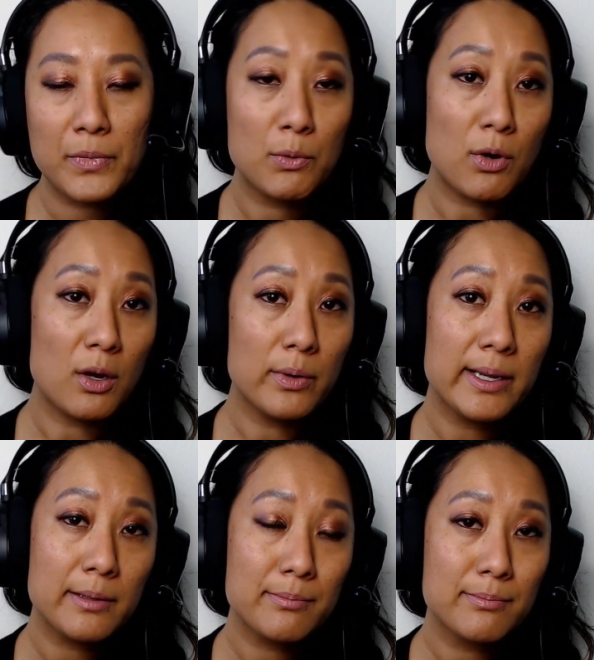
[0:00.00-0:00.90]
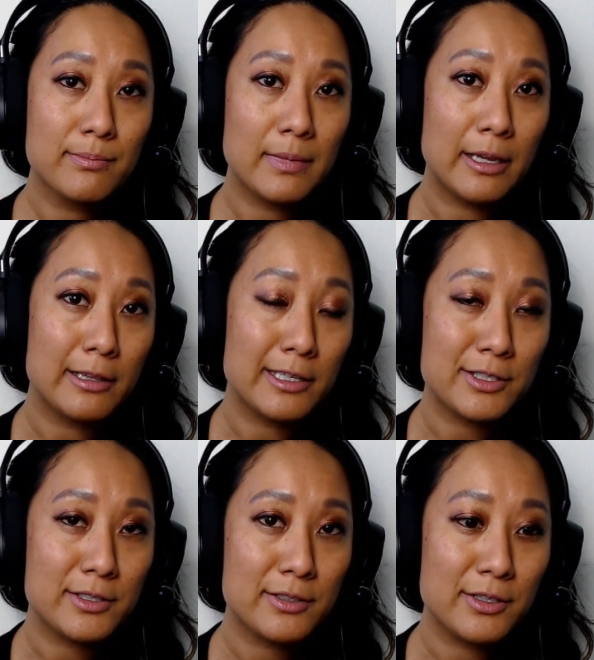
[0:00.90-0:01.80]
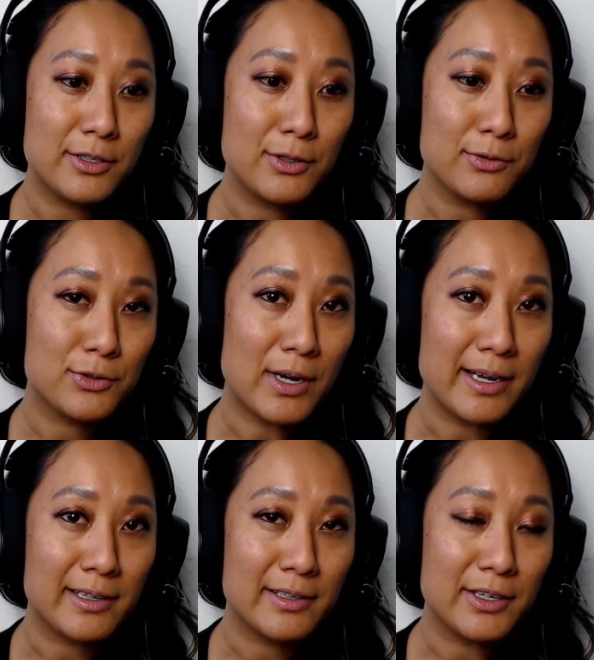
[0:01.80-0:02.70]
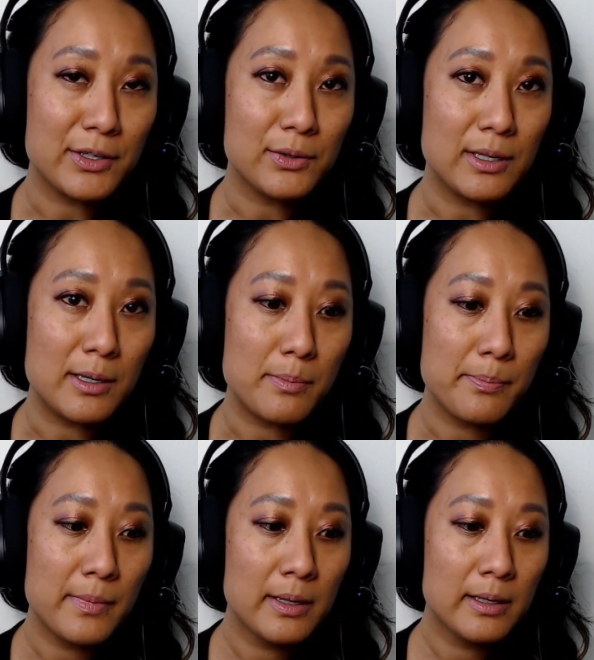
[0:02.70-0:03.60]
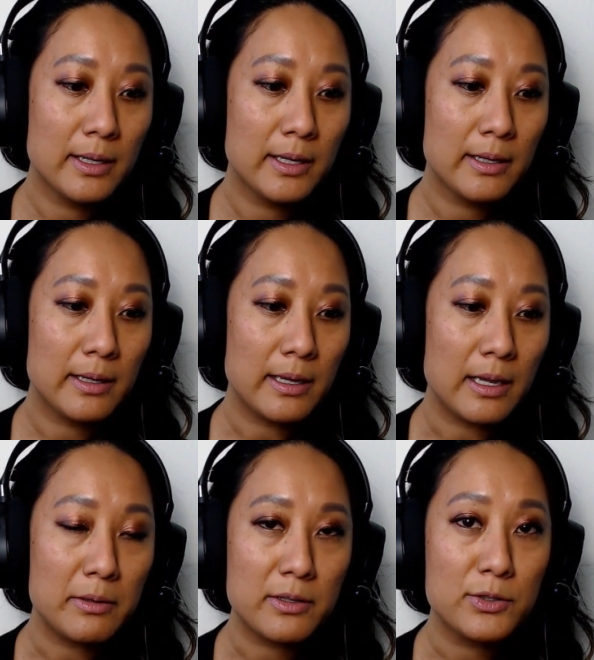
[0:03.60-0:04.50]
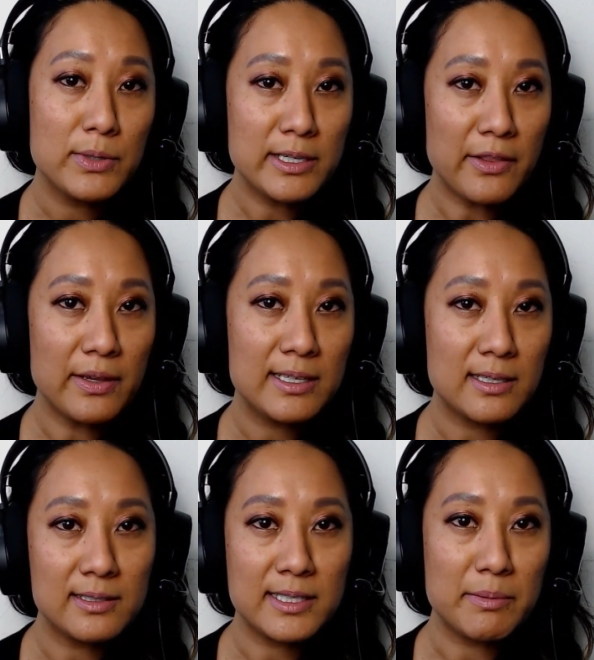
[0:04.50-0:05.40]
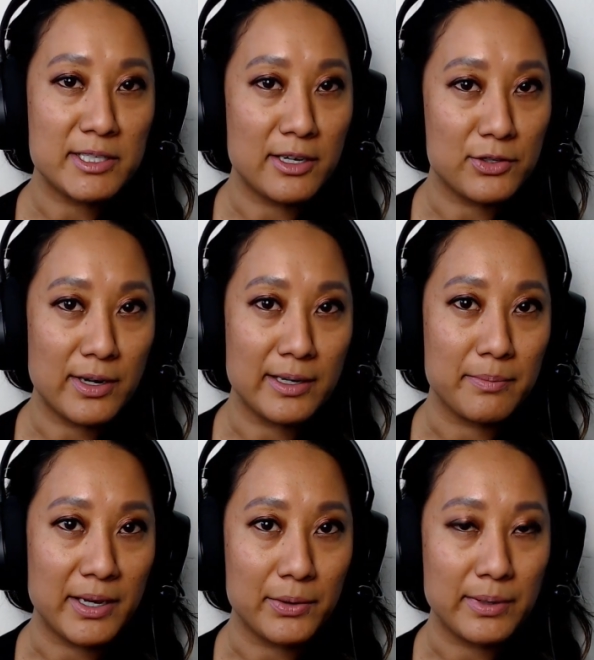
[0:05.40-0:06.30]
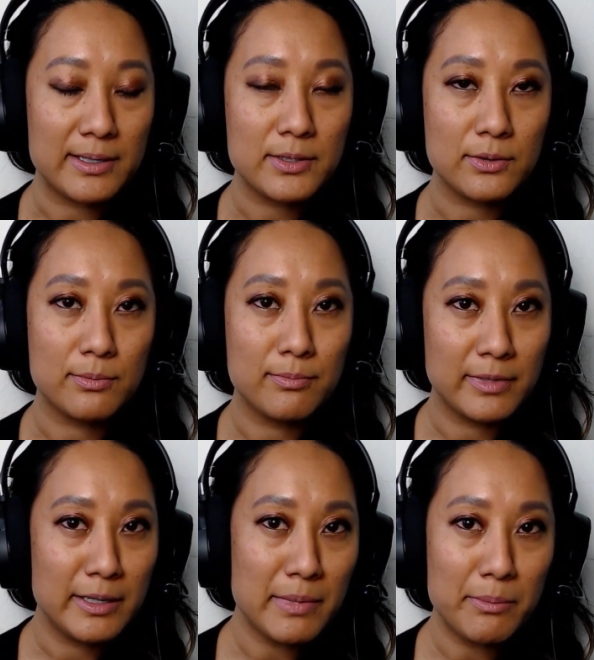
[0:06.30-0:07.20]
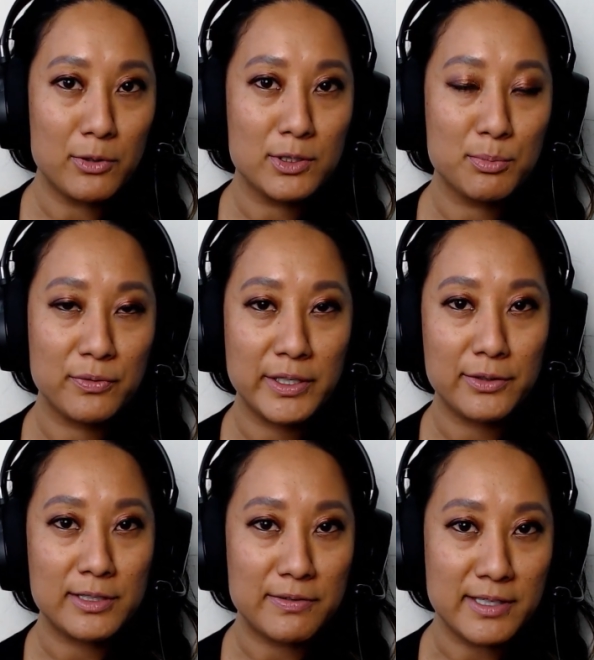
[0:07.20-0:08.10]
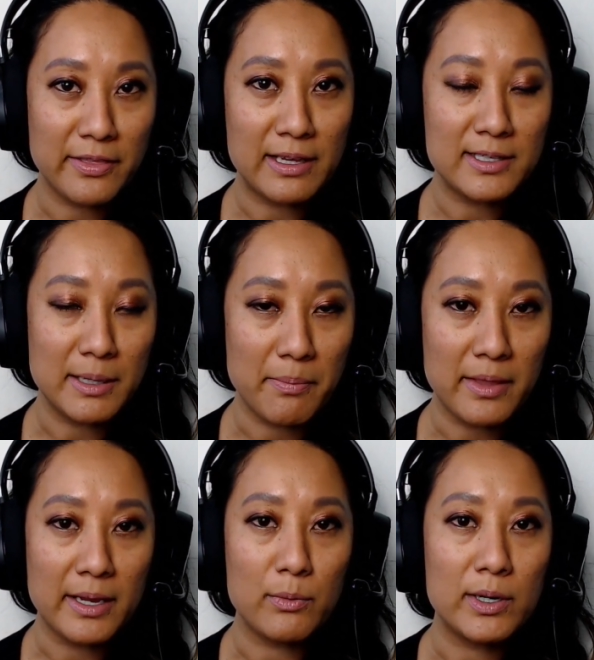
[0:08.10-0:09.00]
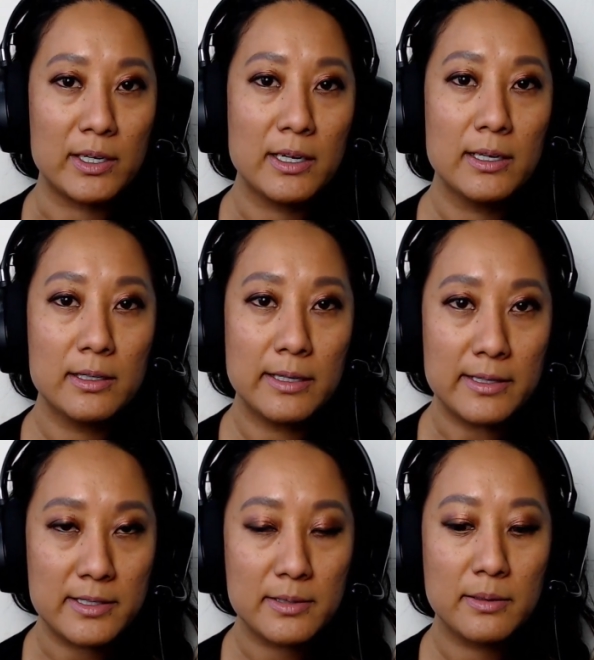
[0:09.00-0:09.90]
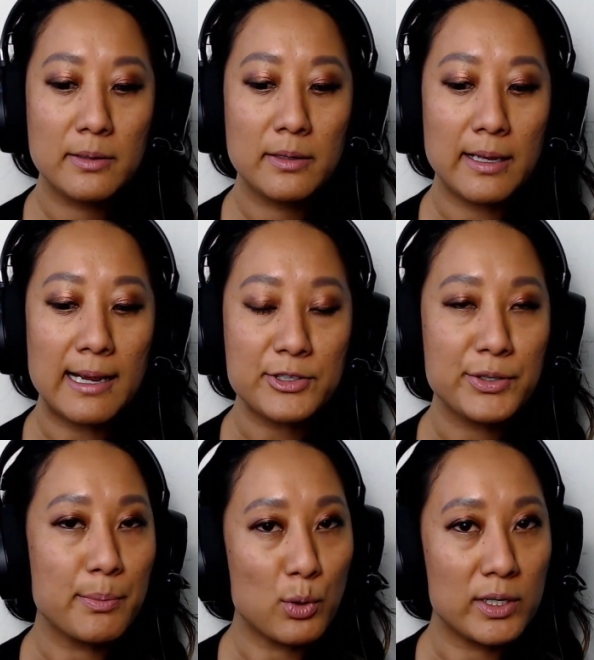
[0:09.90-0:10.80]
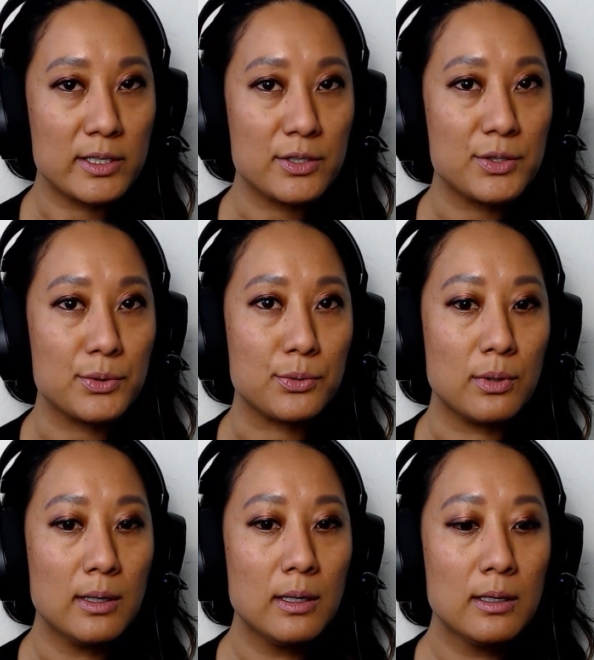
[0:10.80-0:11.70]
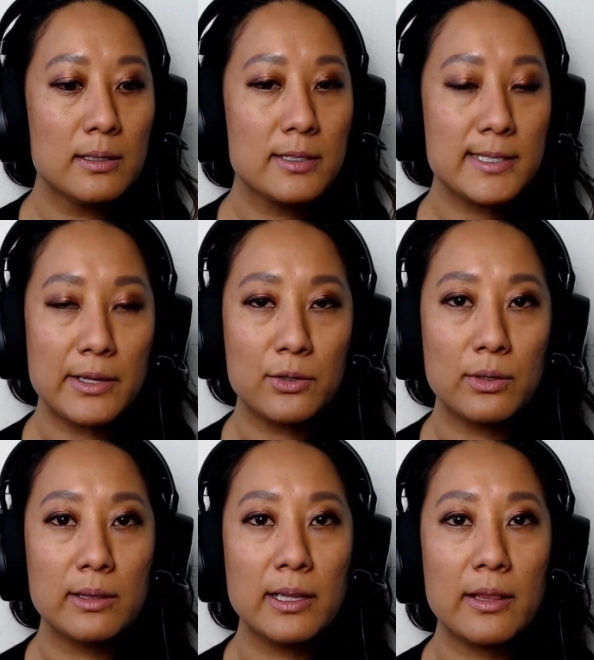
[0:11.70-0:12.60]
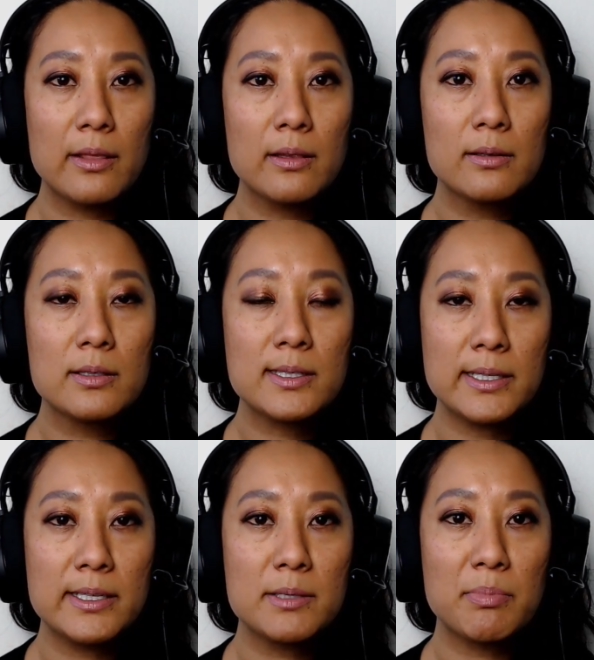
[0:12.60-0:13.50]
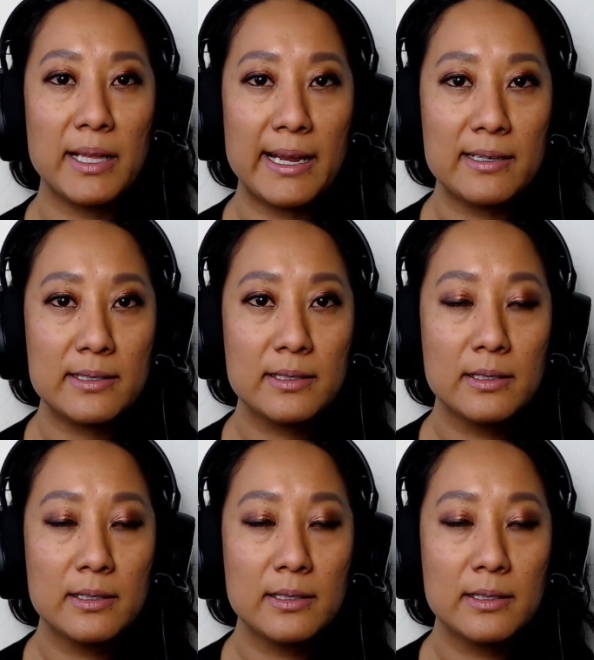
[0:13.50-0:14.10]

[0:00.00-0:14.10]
wrong way unless you don't try, you know. And doing nothing is not the same as not trying, by the way. So in my multiple videos, I've said that same thing, where it's actually important to settle and let seeds plant,